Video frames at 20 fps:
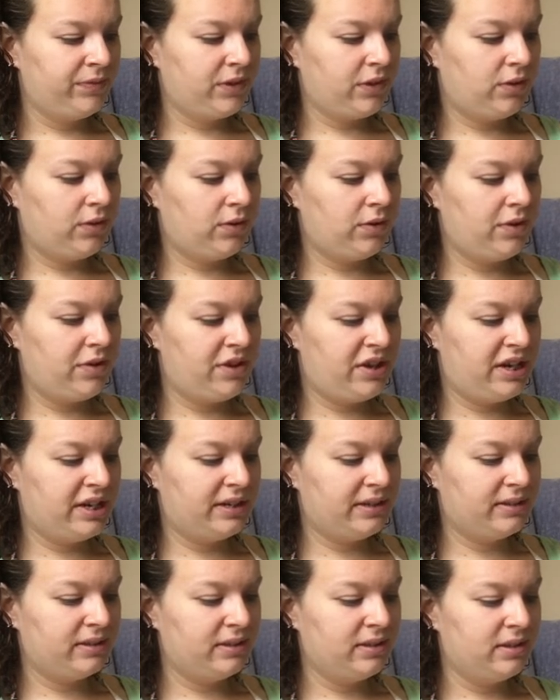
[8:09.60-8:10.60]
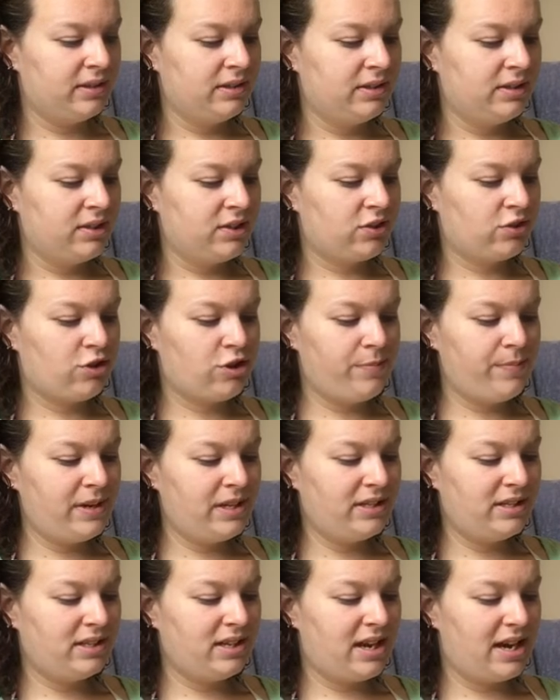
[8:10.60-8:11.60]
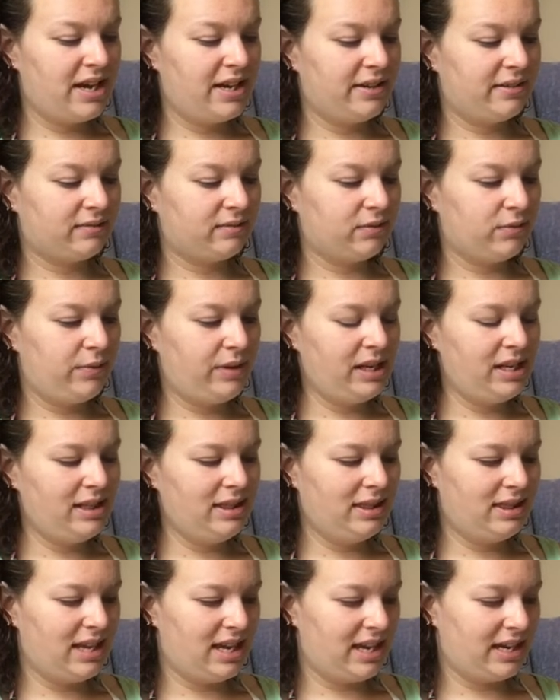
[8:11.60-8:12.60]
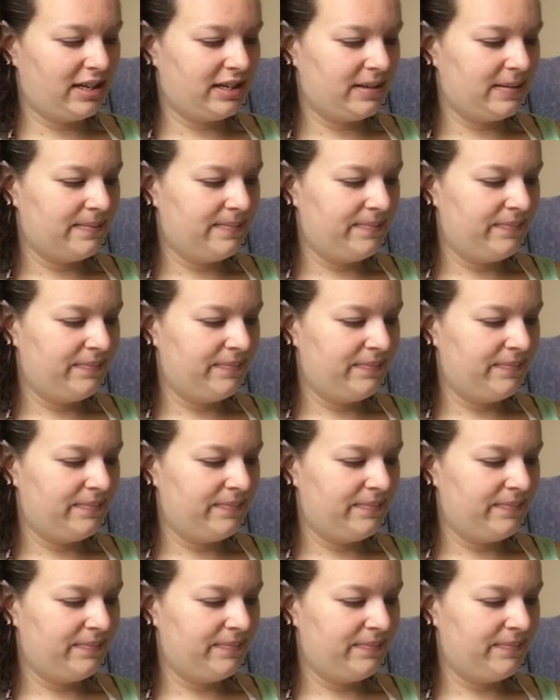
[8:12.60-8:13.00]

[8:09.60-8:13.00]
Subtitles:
the whole thing. Scorpius and I, we didn't think.